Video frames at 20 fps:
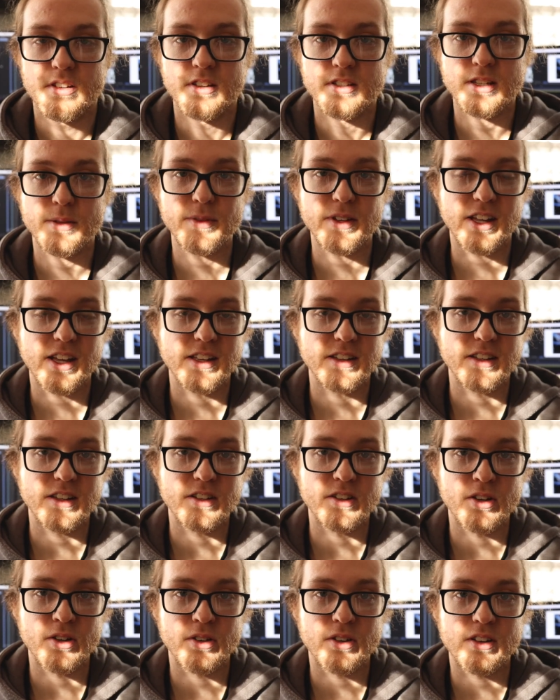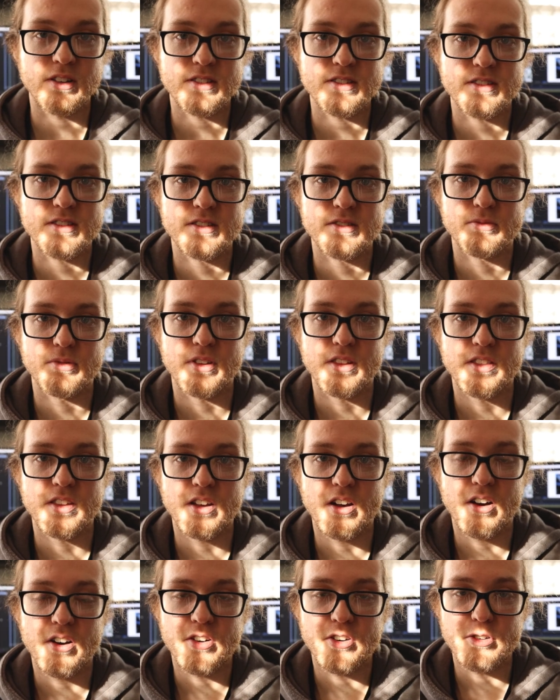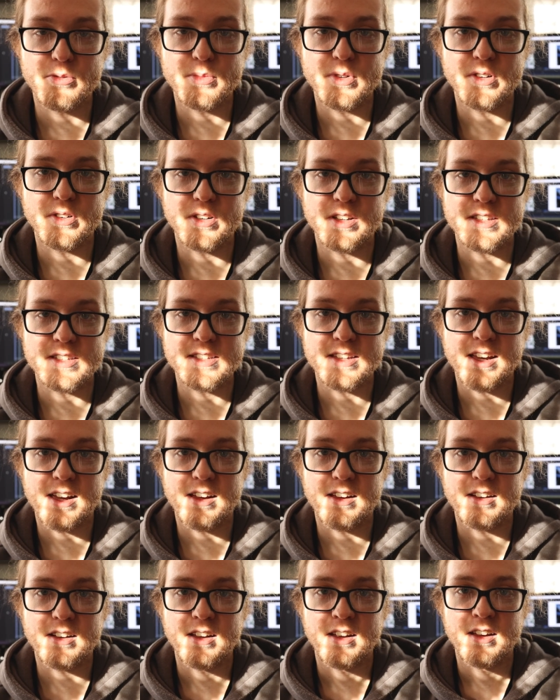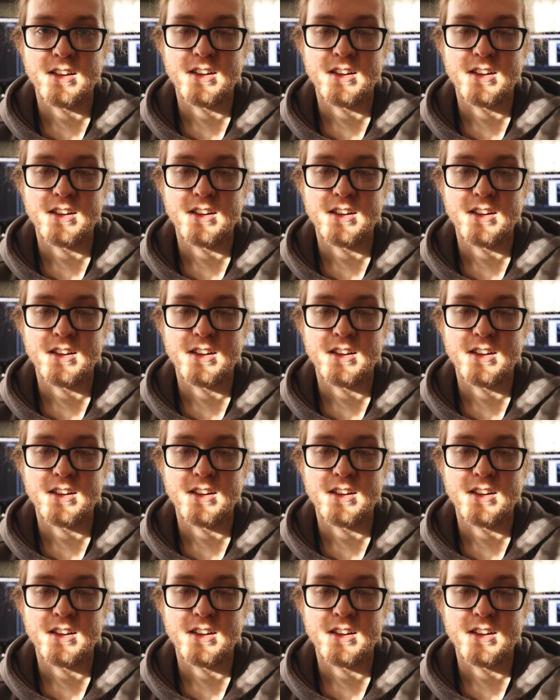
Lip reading: Something I did notice with the auto mode is that